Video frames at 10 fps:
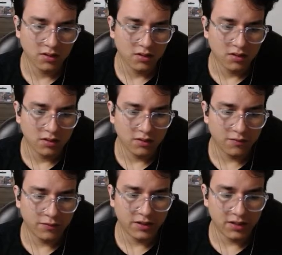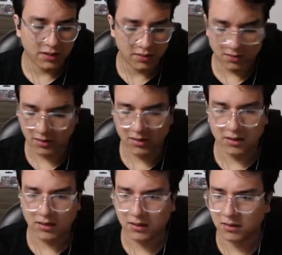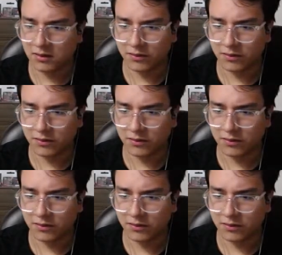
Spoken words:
If we get a, do we have